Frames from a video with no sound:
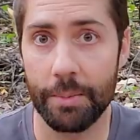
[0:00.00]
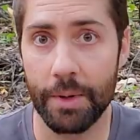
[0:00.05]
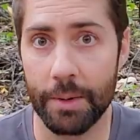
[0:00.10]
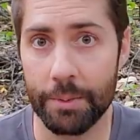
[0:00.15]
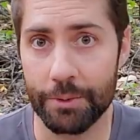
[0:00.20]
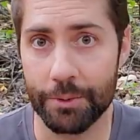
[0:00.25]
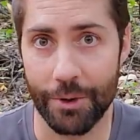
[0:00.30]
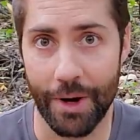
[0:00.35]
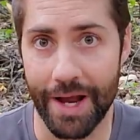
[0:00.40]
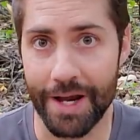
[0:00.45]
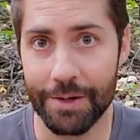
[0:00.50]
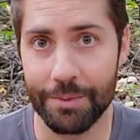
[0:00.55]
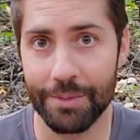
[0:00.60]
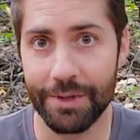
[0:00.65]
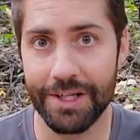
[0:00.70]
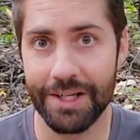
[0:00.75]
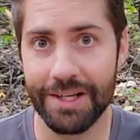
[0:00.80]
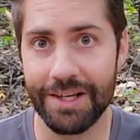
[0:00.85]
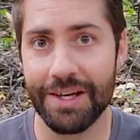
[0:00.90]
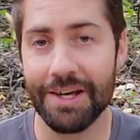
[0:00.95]
up
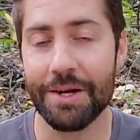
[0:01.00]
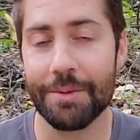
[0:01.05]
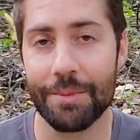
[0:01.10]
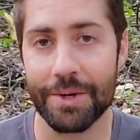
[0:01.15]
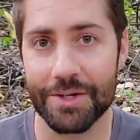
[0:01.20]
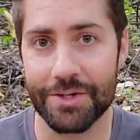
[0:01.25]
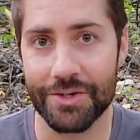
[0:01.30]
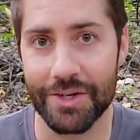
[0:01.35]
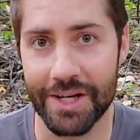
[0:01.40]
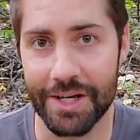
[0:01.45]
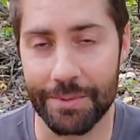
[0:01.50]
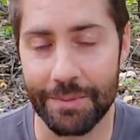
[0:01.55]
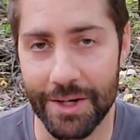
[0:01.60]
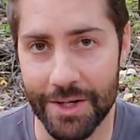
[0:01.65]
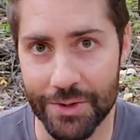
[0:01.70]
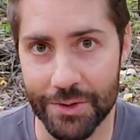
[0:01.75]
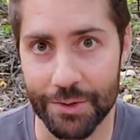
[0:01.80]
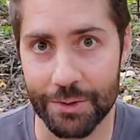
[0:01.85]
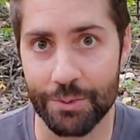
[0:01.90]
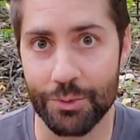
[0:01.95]
randomly, much like a
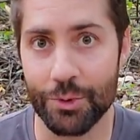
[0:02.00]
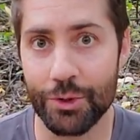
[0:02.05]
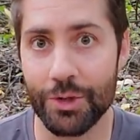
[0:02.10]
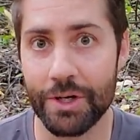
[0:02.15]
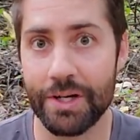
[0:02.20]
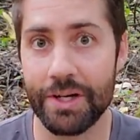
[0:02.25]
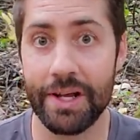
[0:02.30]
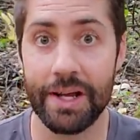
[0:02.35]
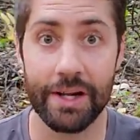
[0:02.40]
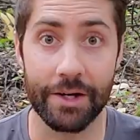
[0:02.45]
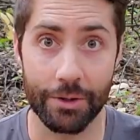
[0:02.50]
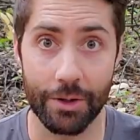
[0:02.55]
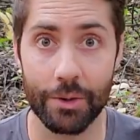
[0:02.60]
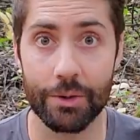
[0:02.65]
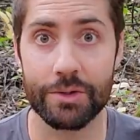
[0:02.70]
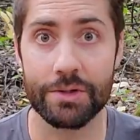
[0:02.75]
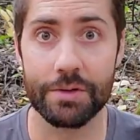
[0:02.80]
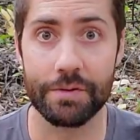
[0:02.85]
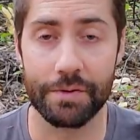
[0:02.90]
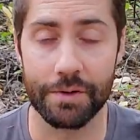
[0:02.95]
mushroom would, and it
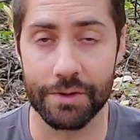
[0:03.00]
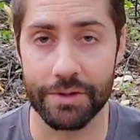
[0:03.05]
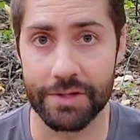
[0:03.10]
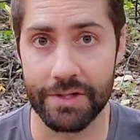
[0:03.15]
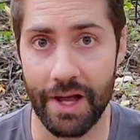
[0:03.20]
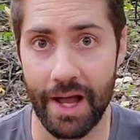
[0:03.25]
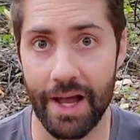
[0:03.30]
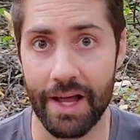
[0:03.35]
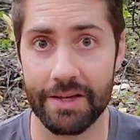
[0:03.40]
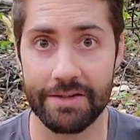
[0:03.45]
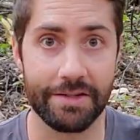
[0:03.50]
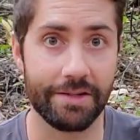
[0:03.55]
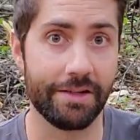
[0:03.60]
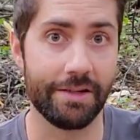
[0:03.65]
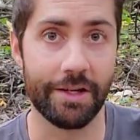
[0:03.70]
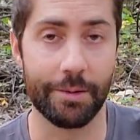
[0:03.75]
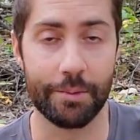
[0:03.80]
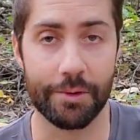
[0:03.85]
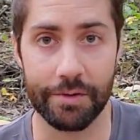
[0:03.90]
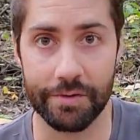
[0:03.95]
grows to full size in a
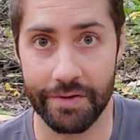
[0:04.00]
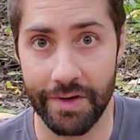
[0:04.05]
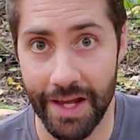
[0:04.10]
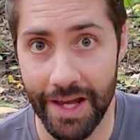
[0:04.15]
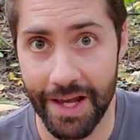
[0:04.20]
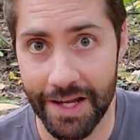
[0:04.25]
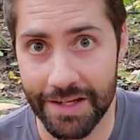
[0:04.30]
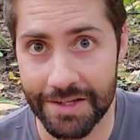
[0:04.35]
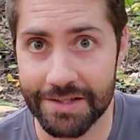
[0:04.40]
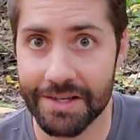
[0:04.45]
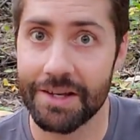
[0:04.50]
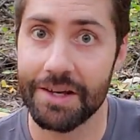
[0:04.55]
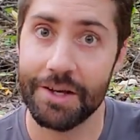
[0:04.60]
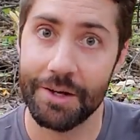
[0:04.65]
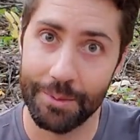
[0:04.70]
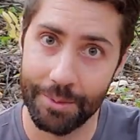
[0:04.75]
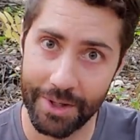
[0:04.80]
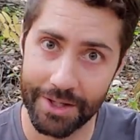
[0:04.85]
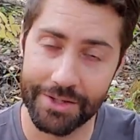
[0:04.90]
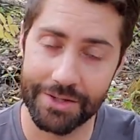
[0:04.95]
number of days,
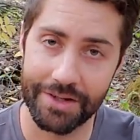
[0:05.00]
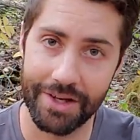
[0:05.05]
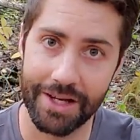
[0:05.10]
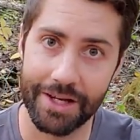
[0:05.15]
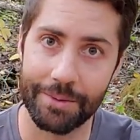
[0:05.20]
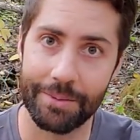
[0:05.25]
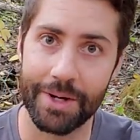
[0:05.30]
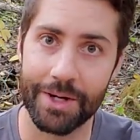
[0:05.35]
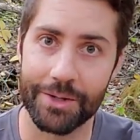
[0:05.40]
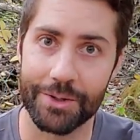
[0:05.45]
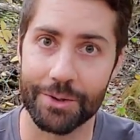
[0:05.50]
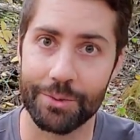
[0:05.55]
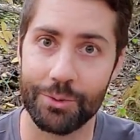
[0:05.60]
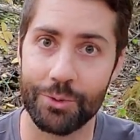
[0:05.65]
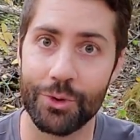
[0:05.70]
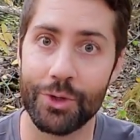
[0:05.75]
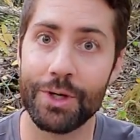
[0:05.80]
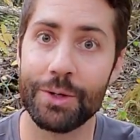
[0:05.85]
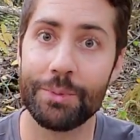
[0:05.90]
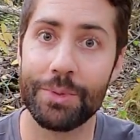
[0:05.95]
much like a mushroom
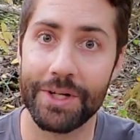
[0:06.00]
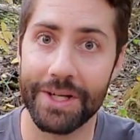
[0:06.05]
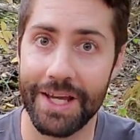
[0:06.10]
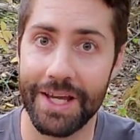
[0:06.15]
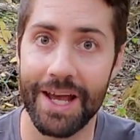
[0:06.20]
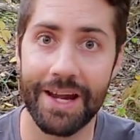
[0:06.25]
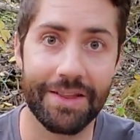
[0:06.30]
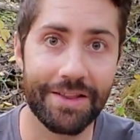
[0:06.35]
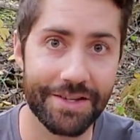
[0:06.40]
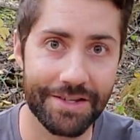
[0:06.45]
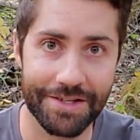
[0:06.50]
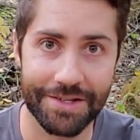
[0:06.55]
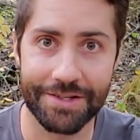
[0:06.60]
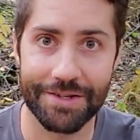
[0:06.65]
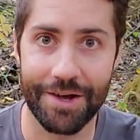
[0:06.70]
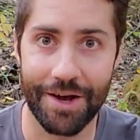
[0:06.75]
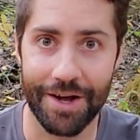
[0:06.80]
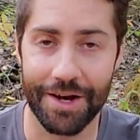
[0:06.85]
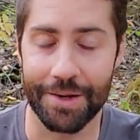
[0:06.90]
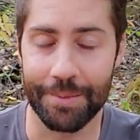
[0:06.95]
would, but again, this is
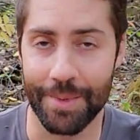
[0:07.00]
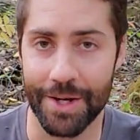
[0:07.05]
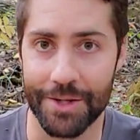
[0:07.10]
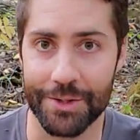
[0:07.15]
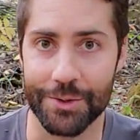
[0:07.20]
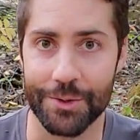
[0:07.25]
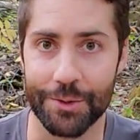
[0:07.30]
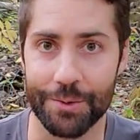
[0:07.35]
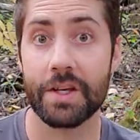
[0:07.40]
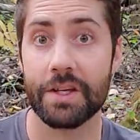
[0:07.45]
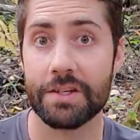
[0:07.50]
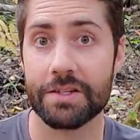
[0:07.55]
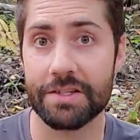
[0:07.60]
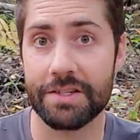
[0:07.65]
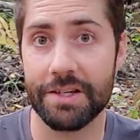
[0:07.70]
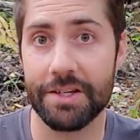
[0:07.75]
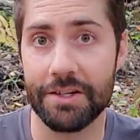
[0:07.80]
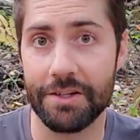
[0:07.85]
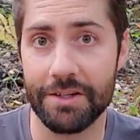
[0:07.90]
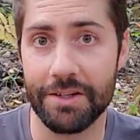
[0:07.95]
not a mushroom.
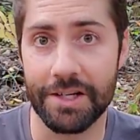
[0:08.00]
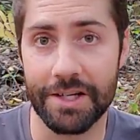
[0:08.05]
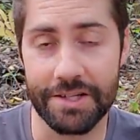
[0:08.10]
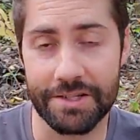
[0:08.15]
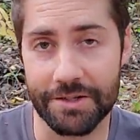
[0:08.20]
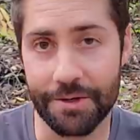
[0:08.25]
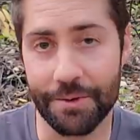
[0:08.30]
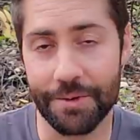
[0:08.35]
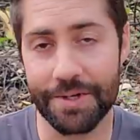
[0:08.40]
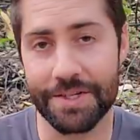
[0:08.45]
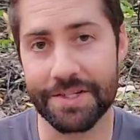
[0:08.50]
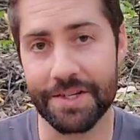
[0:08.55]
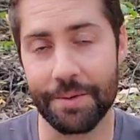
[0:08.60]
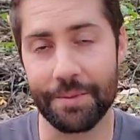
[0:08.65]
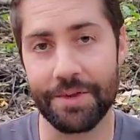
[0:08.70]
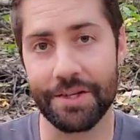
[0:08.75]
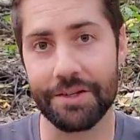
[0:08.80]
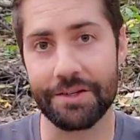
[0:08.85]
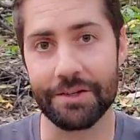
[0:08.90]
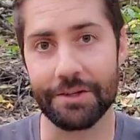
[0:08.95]
Still, it's always
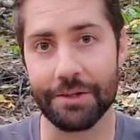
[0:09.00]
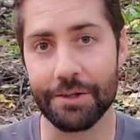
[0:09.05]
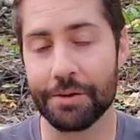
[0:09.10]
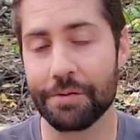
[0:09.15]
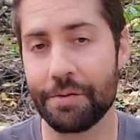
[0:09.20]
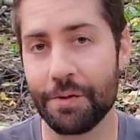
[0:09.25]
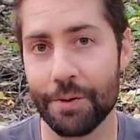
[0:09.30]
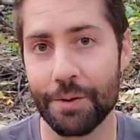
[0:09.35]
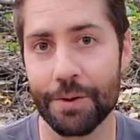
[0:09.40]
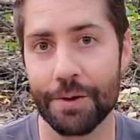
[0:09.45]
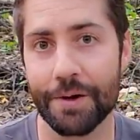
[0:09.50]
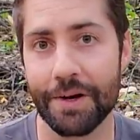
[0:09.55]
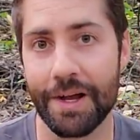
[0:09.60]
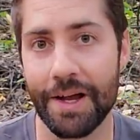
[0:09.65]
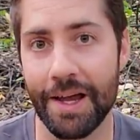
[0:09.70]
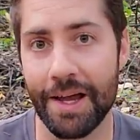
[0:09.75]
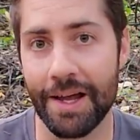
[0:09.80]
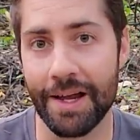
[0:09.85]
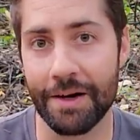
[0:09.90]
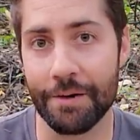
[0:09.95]
something to look for,
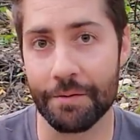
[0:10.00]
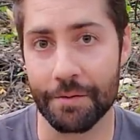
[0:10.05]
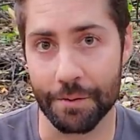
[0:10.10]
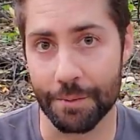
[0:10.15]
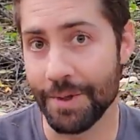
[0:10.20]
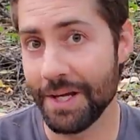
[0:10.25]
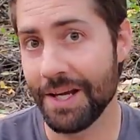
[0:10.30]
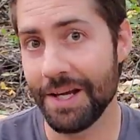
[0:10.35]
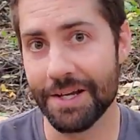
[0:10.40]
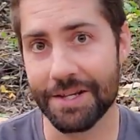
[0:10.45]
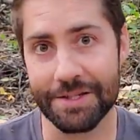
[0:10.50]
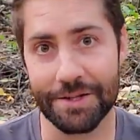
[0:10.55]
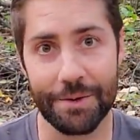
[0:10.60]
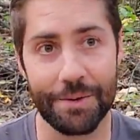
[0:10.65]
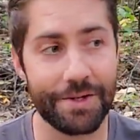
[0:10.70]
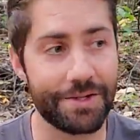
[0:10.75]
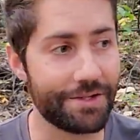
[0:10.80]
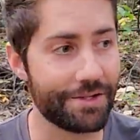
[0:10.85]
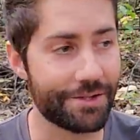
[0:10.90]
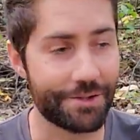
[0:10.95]
and for me, it's
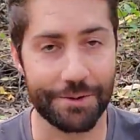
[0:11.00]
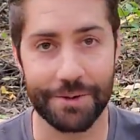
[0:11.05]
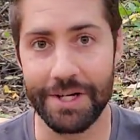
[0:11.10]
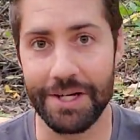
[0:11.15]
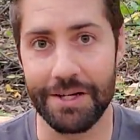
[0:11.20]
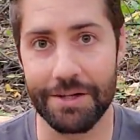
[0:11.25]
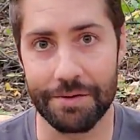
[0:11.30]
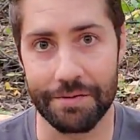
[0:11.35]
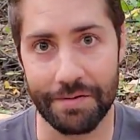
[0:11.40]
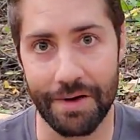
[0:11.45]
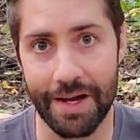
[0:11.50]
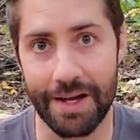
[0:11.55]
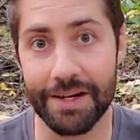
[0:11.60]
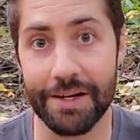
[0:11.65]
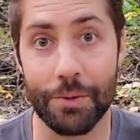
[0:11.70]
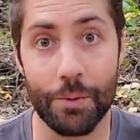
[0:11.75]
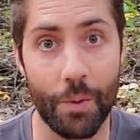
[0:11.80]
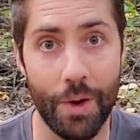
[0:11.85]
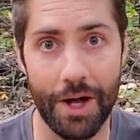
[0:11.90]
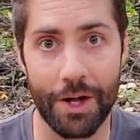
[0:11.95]
always a treat to find
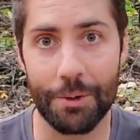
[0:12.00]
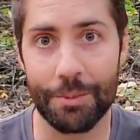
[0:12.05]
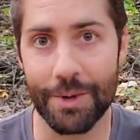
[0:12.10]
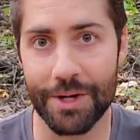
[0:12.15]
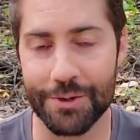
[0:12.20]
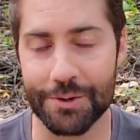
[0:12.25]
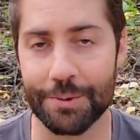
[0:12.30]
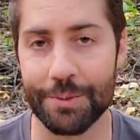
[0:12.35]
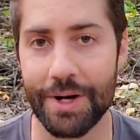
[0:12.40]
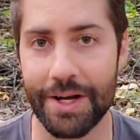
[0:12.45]
it while mushroom